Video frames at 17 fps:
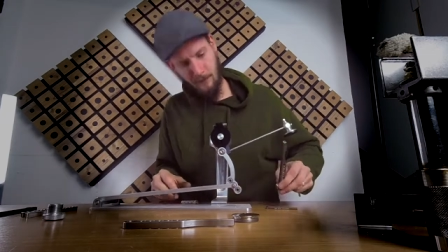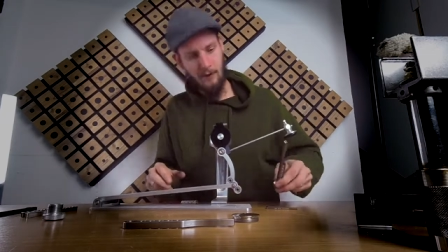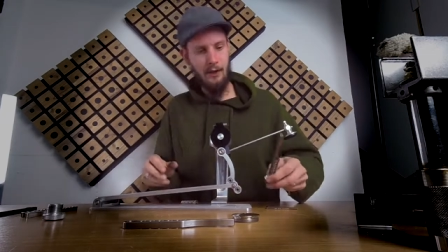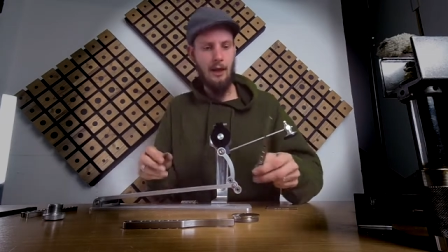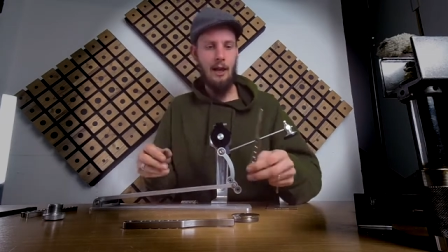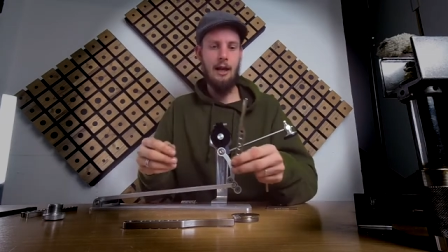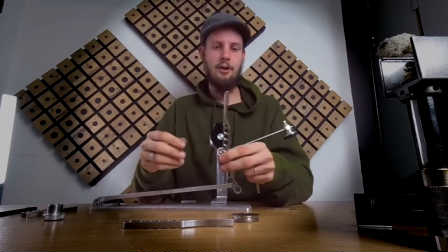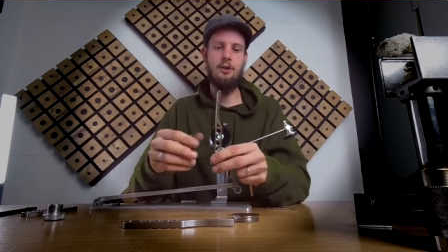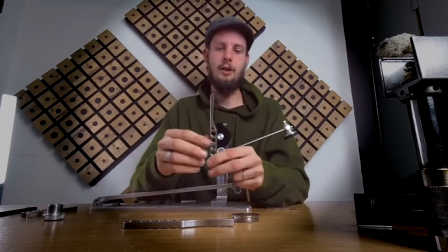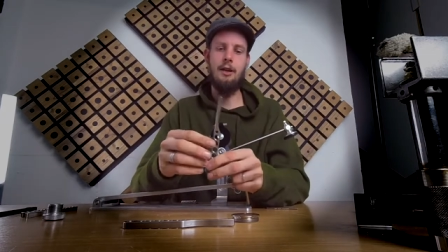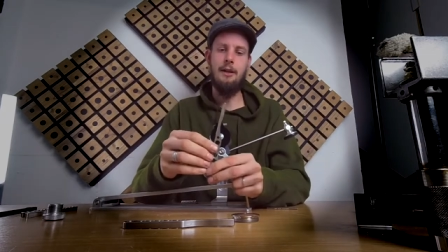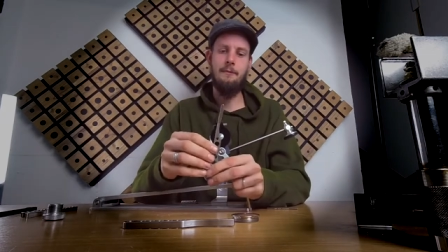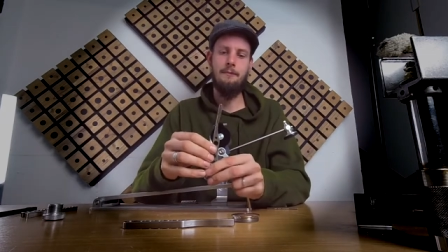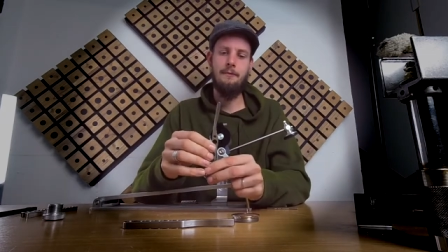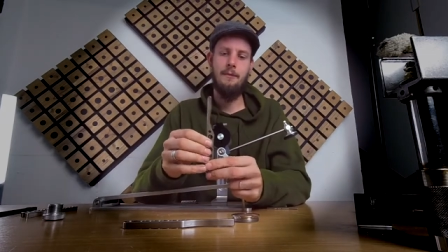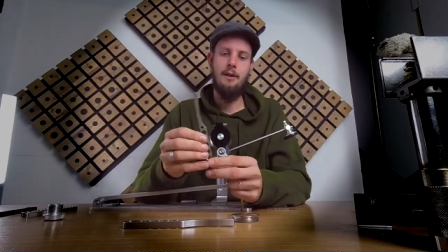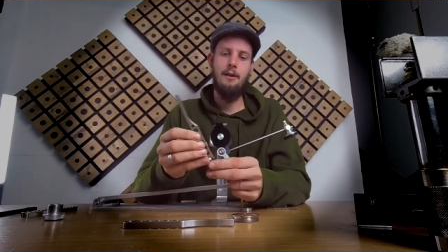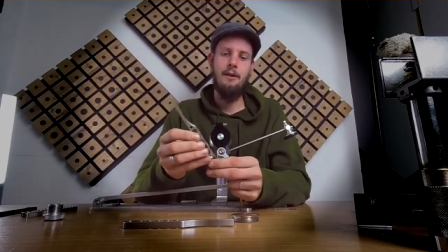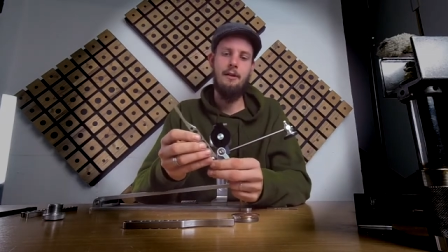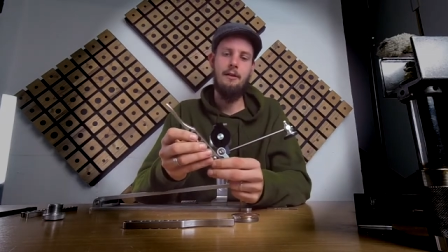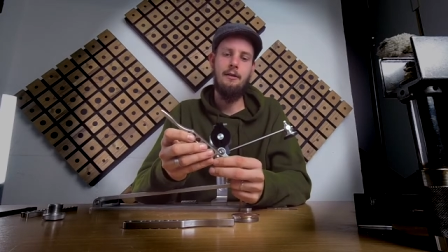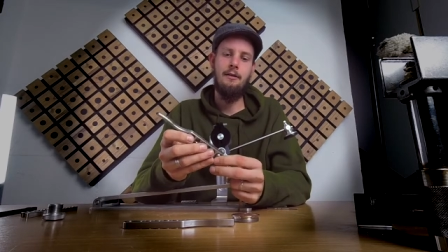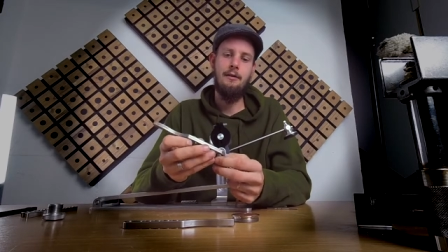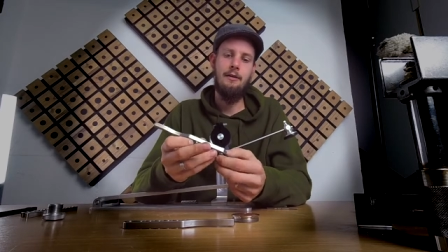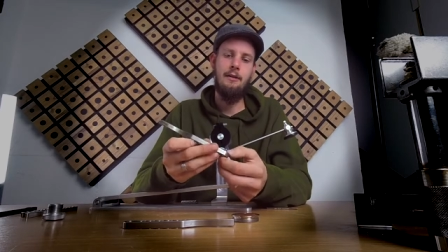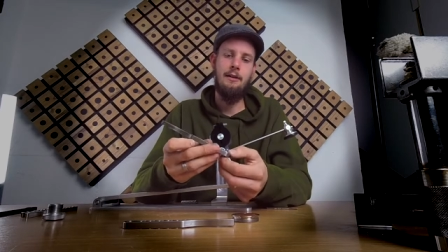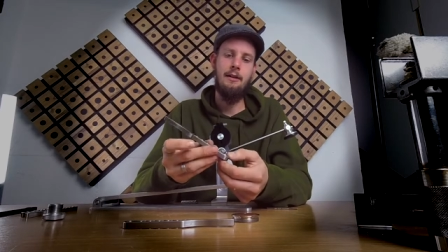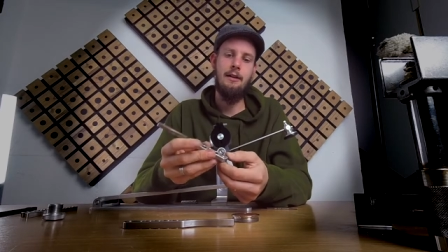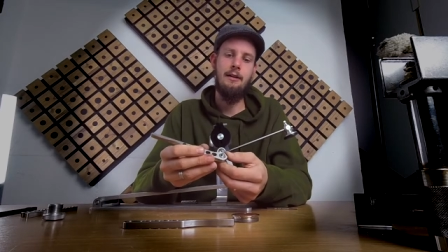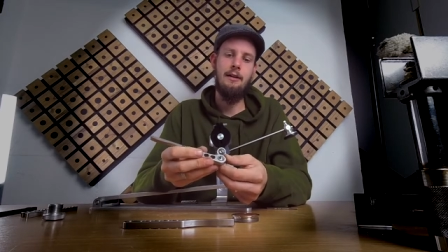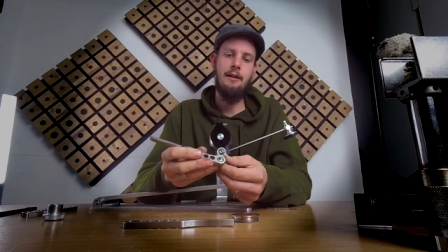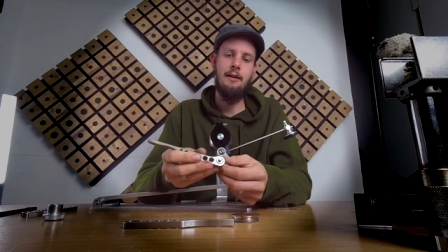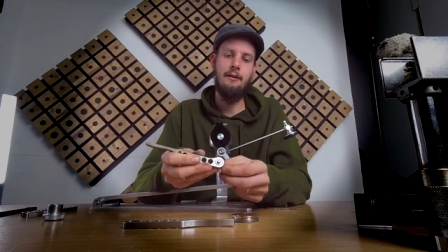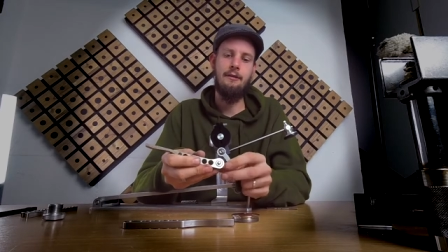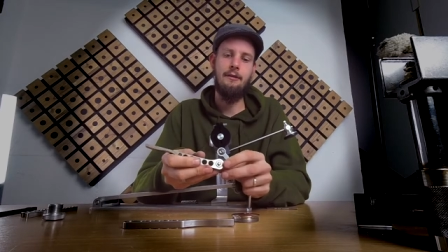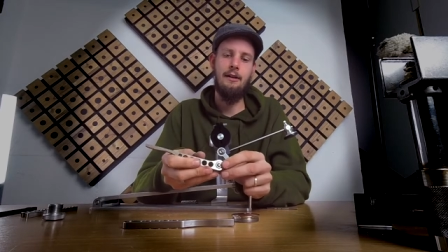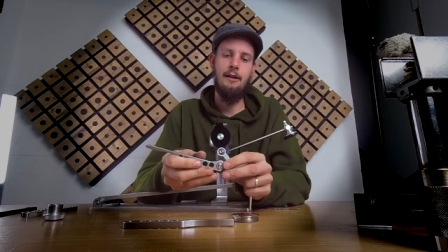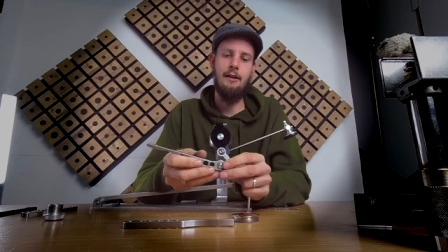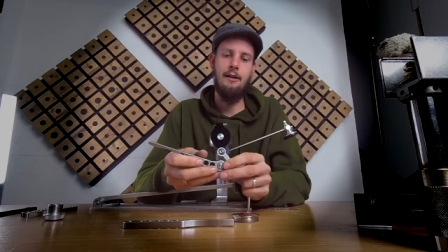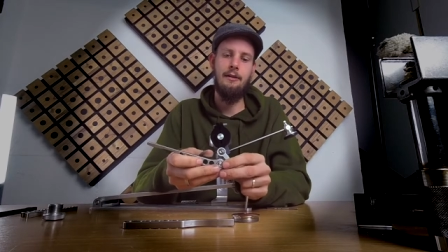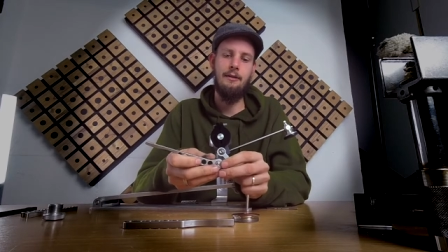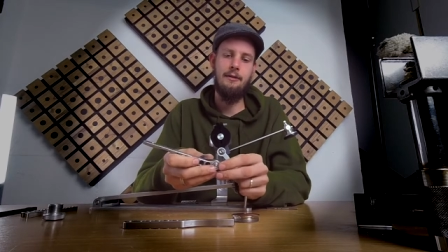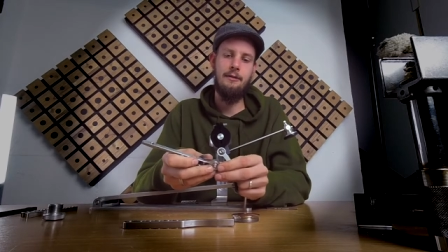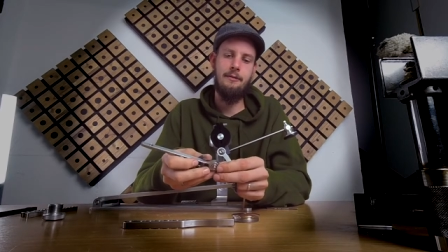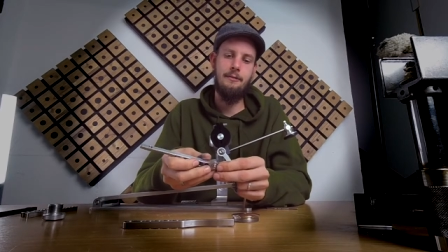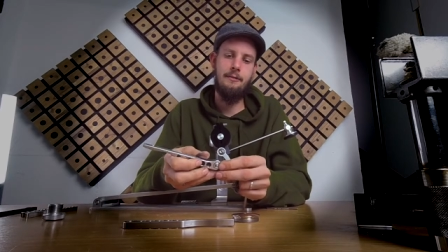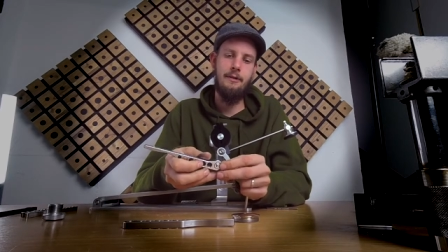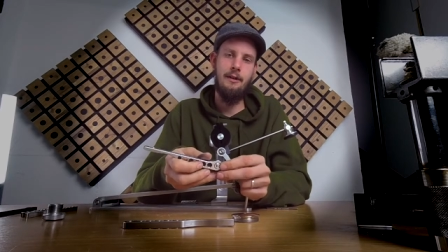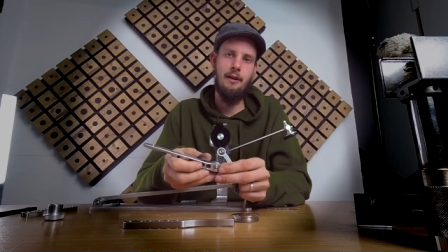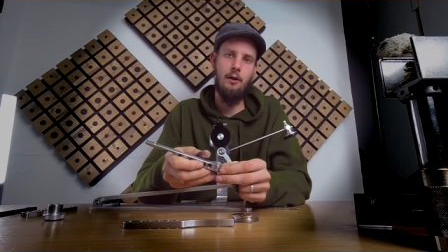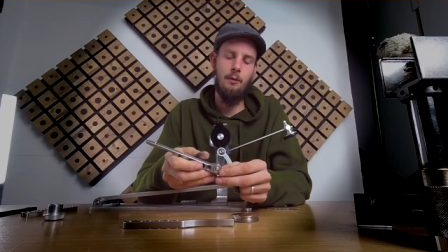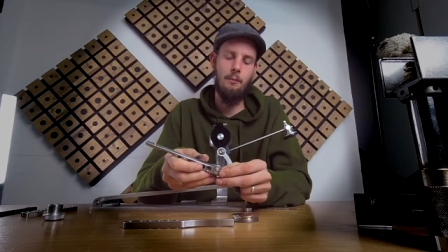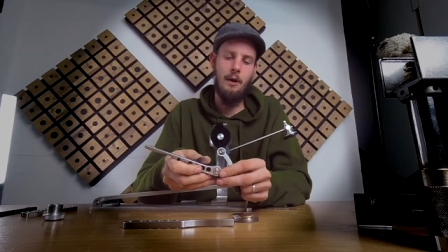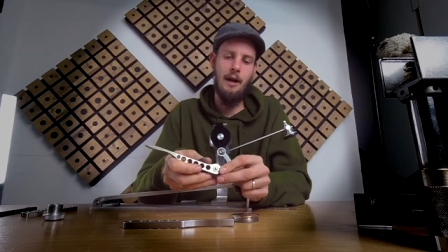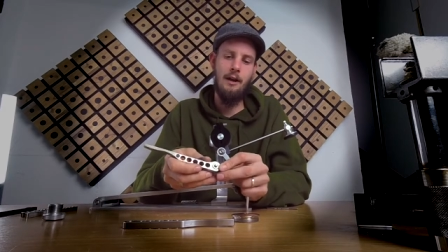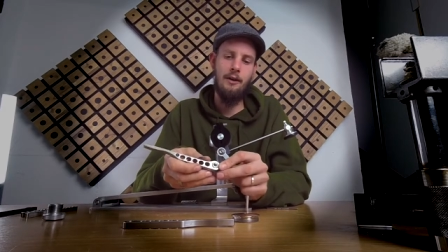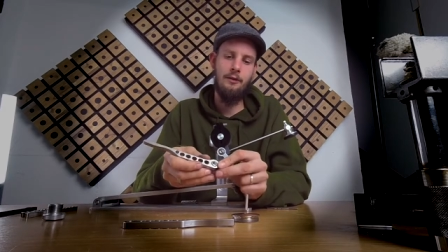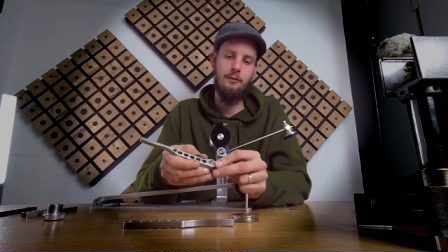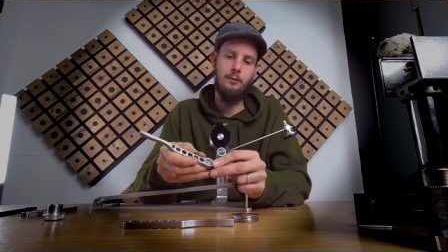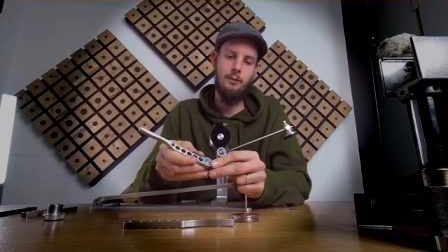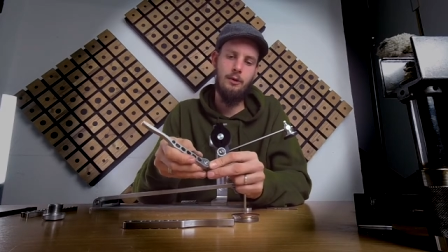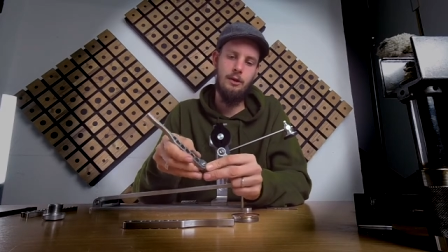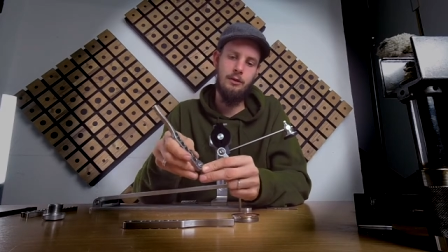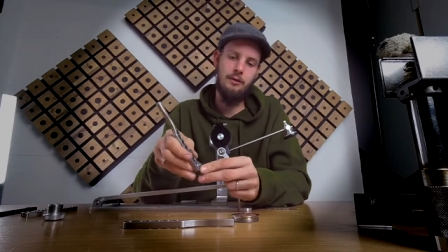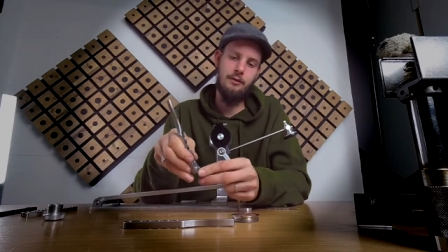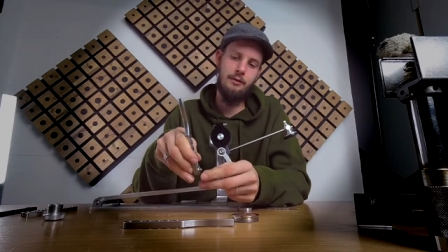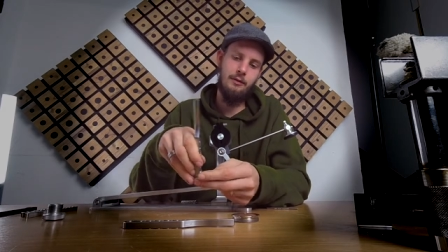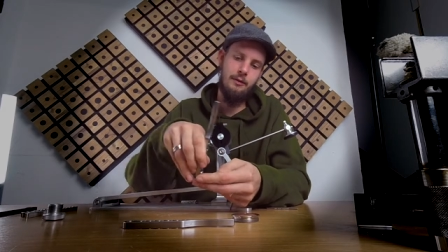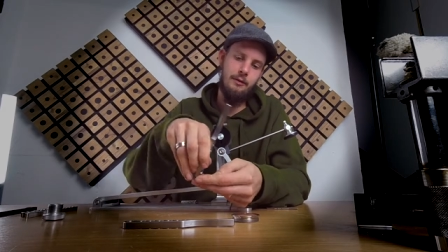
actually here it is, and the whole bias rod